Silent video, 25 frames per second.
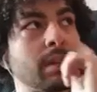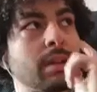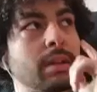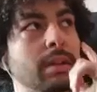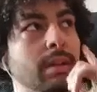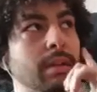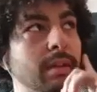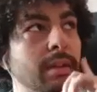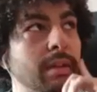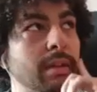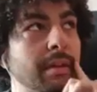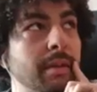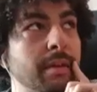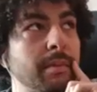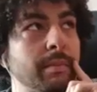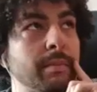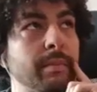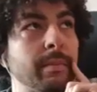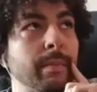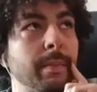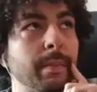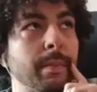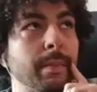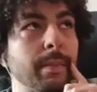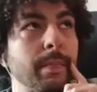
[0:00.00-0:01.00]

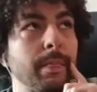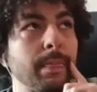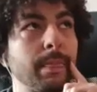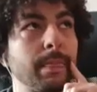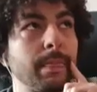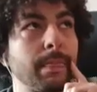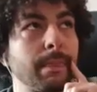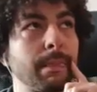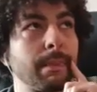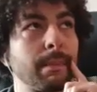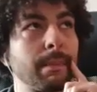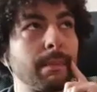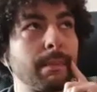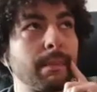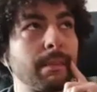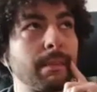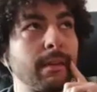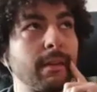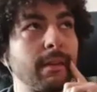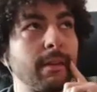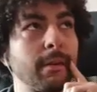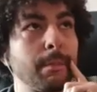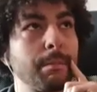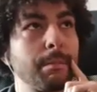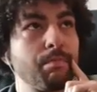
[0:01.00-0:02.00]
um
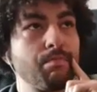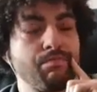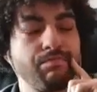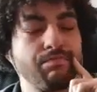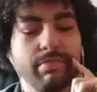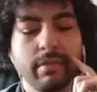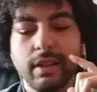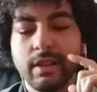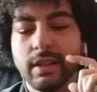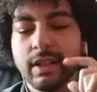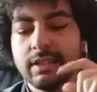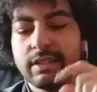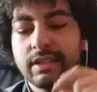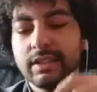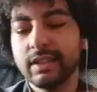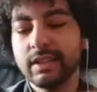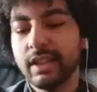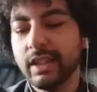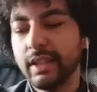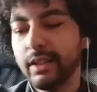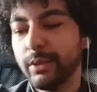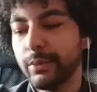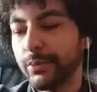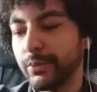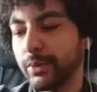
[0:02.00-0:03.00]
let's
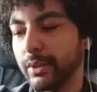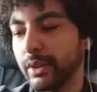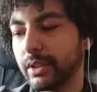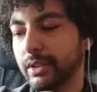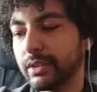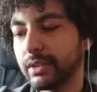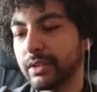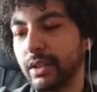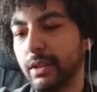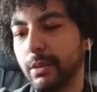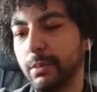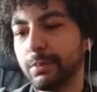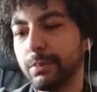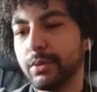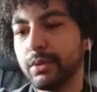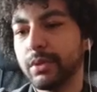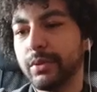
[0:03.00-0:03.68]
say for example,